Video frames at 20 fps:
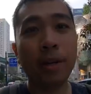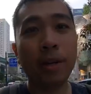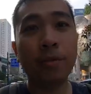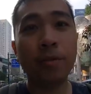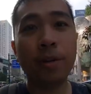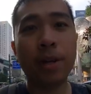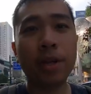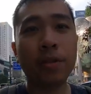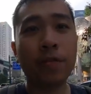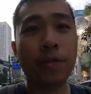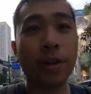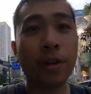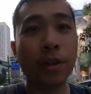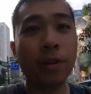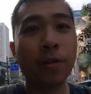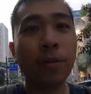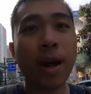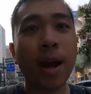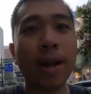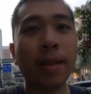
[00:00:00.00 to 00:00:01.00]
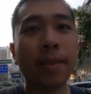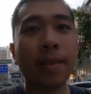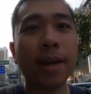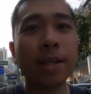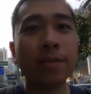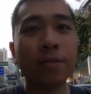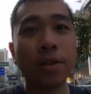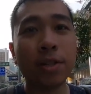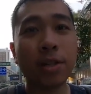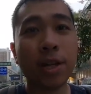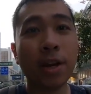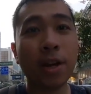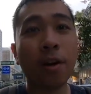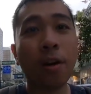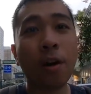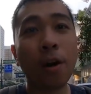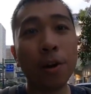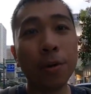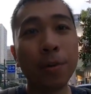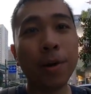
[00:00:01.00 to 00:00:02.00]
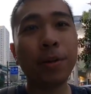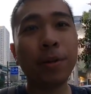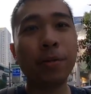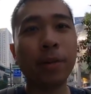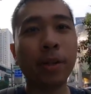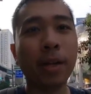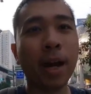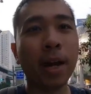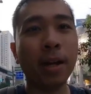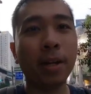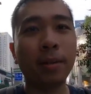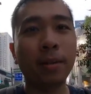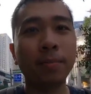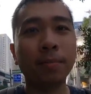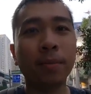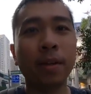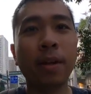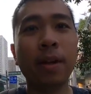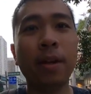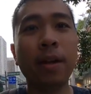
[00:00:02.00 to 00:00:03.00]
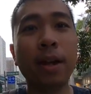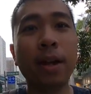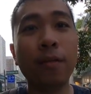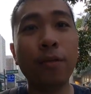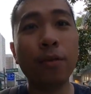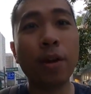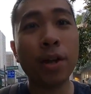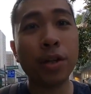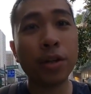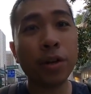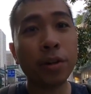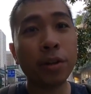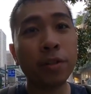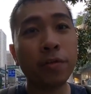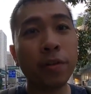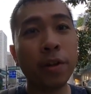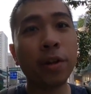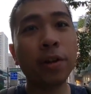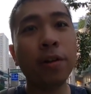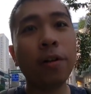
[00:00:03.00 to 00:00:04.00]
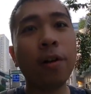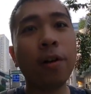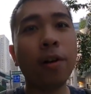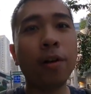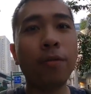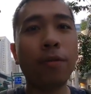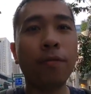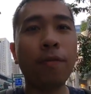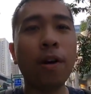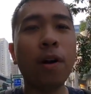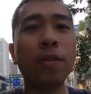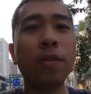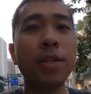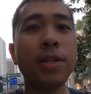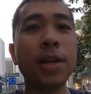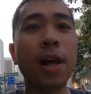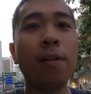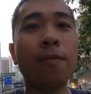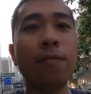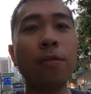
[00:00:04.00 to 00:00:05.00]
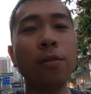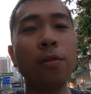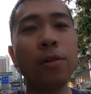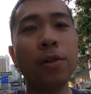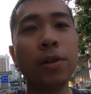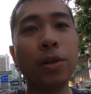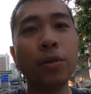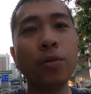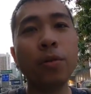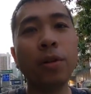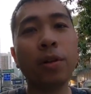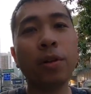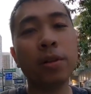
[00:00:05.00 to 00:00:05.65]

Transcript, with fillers: in today's video and thanks for staying all the way to the end. If you enjoyed this video or if you found this helpful, do